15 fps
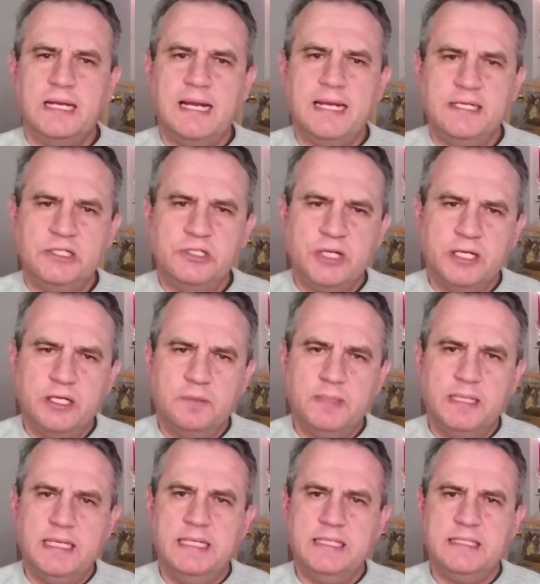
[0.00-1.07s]
ladies and
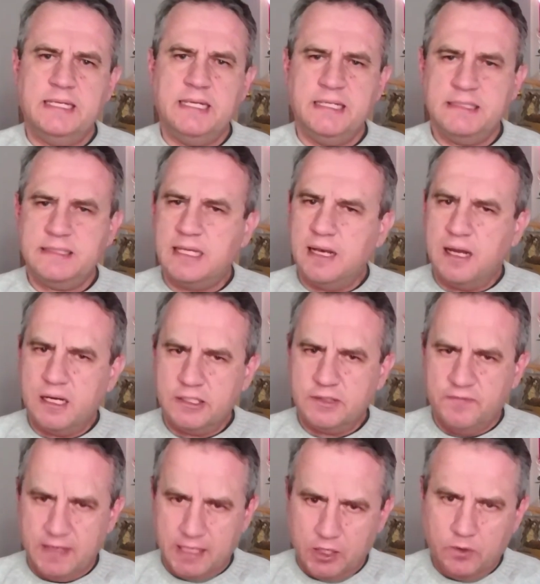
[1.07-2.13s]
gentlemen, this is the last
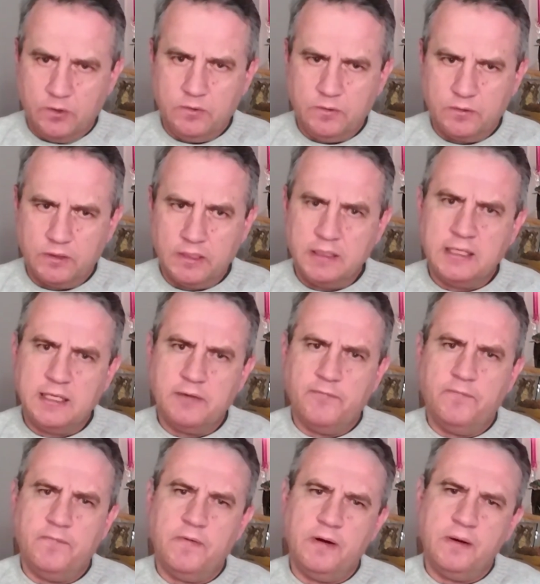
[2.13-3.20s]
video in
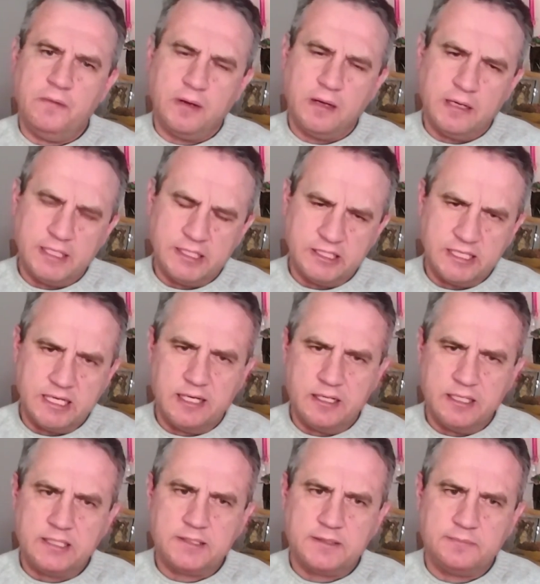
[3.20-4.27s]
the
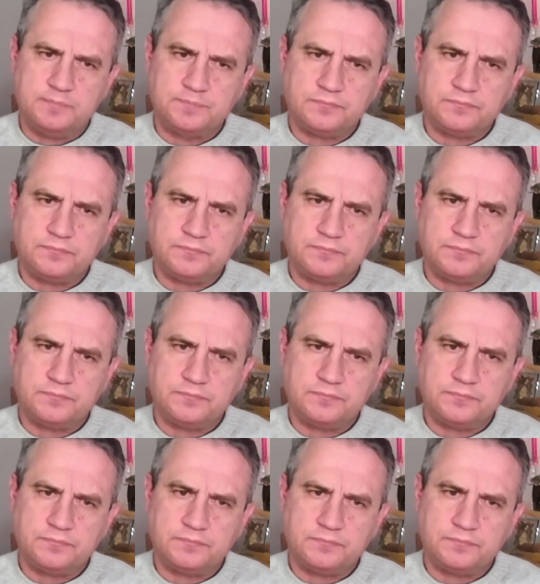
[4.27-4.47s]
series.